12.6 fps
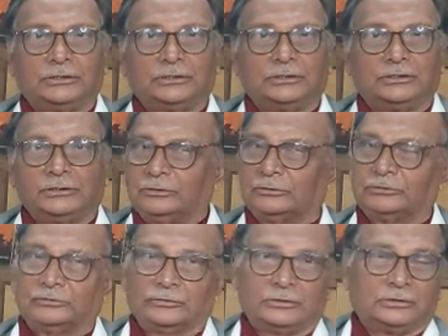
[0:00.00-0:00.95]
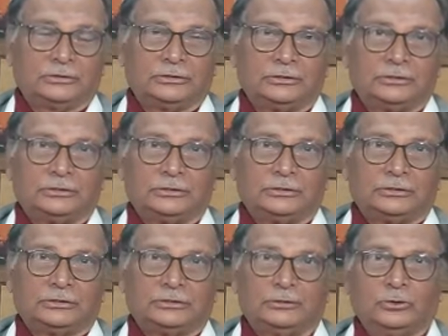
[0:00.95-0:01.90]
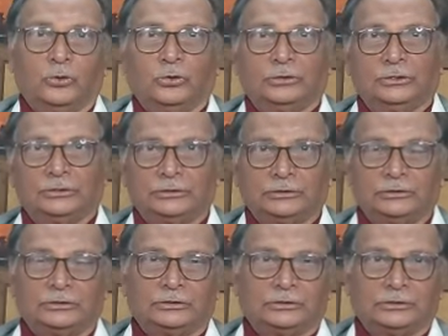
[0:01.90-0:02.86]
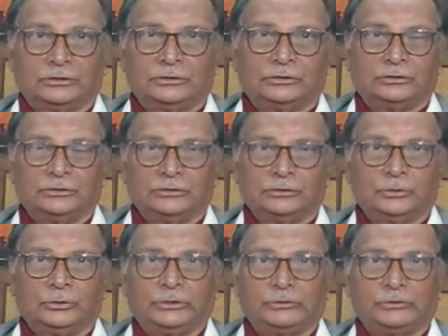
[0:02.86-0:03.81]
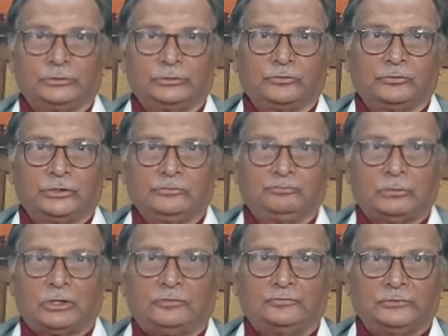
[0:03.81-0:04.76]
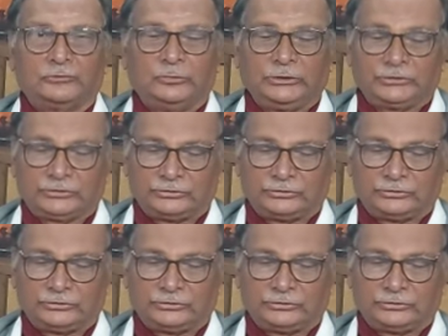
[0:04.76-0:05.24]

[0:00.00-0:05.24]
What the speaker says: he was known in UN to give very powerful speeches.